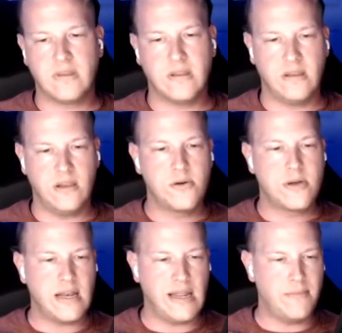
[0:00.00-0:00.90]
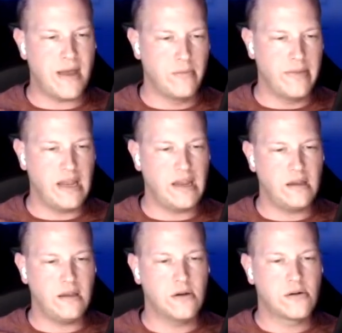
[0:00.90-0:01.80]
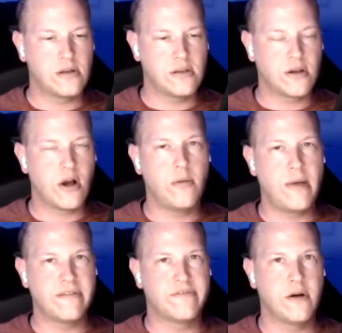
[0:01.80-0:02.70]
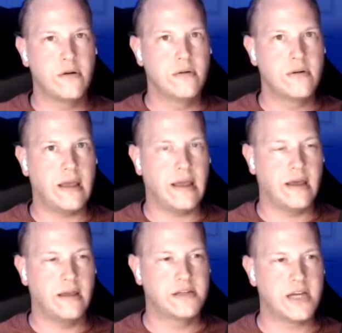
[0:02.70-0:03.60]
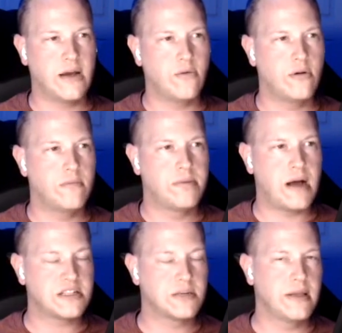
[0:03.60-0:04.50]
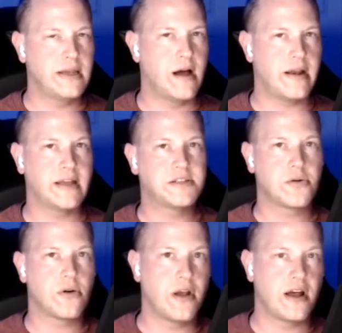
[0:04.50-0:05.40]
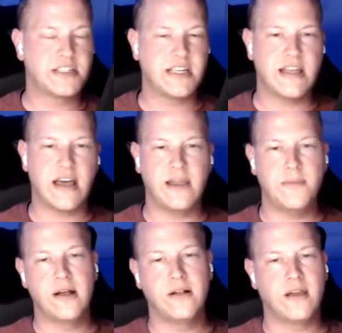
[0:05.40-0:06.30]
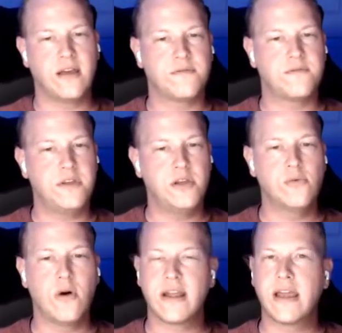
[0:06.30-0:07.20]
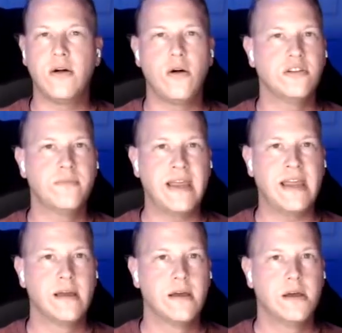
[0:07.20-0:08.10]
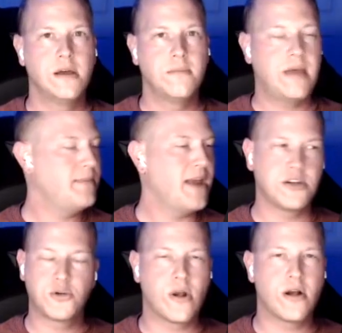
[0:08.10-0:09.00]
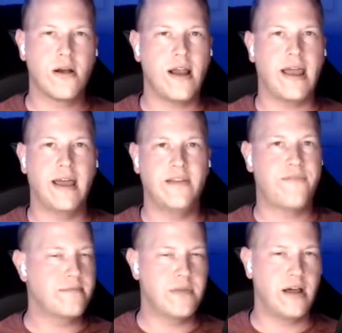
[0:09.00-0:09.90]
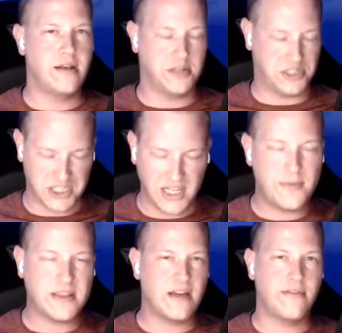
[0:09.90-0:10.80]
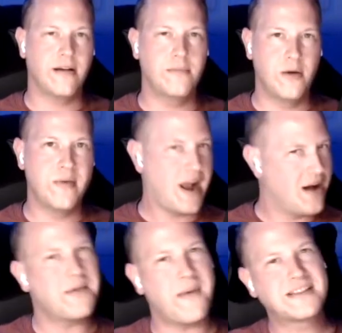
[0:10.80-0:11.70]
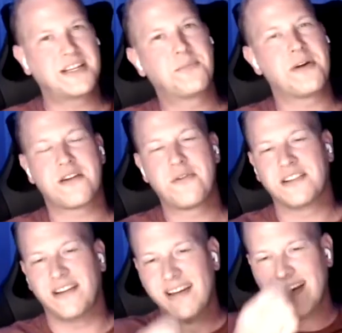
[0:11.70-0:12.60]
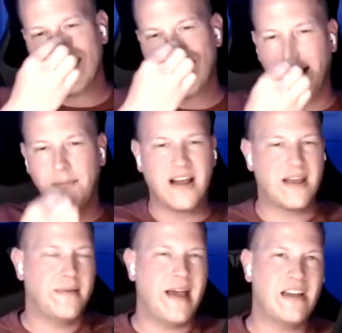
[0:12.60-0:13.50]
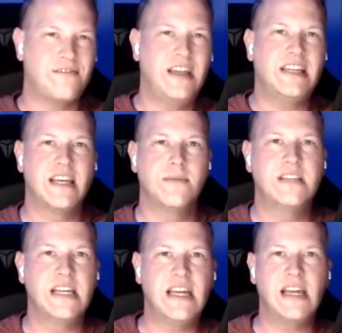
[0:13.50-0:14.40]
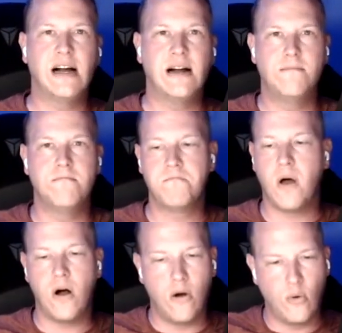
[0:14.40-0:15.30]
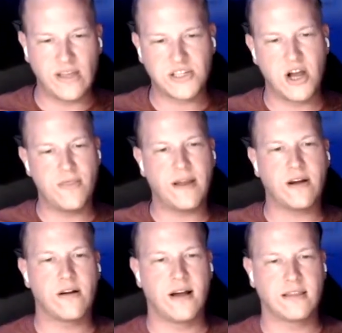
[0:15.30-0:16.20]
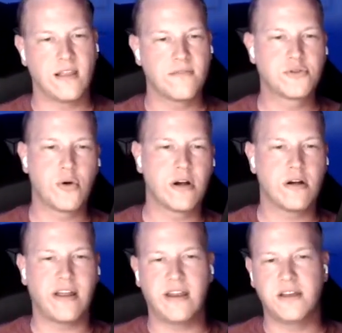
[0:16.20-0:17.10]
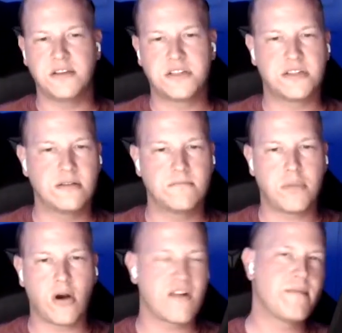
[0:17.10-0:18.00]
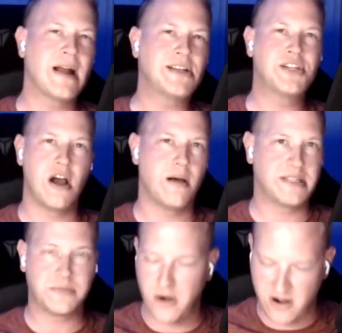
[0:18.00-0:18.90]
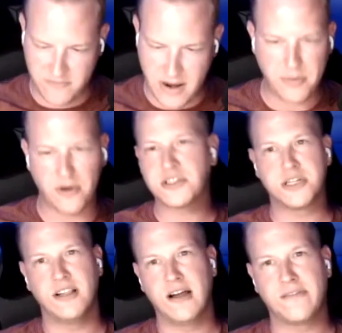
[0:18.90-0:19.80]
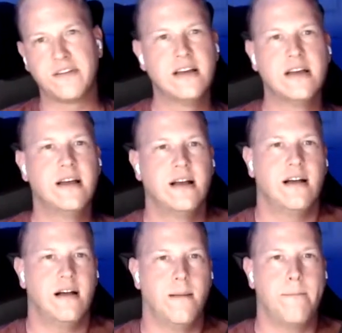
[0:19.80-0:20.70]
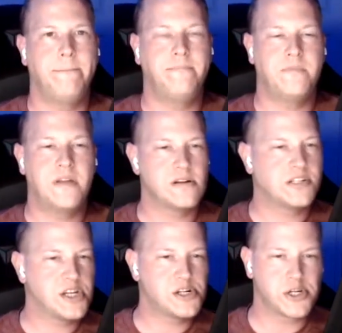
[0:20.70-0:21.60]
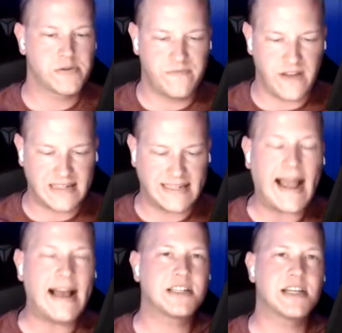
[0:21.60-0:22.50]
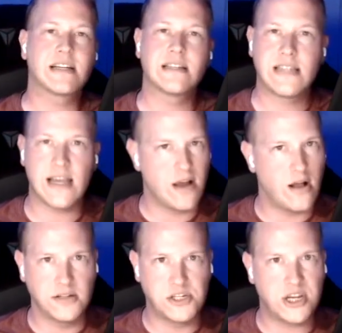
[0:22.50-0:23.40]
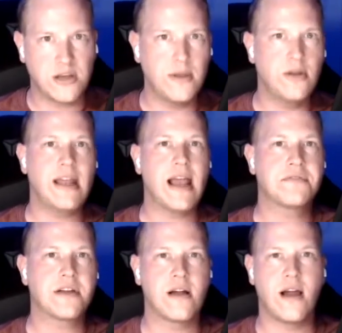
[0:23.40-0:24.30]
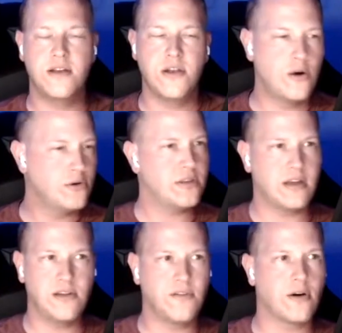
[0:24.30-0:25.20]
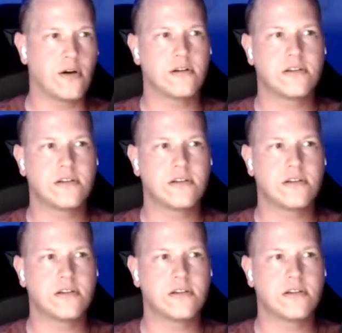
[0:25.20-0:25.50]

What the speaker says: You can email me, you can call my phone, and I will possibly not answer or not see that email. If you want to get a hold of me, ping me on Twitter, and if I'm not asleep at that very moment, I'll get back to you pretty quickly. I am at VTimD. I'm always on there. I love Twitter. It is part of my job. It's part of my personal life. There is such a fantastic technology community out there. I know that you've heard,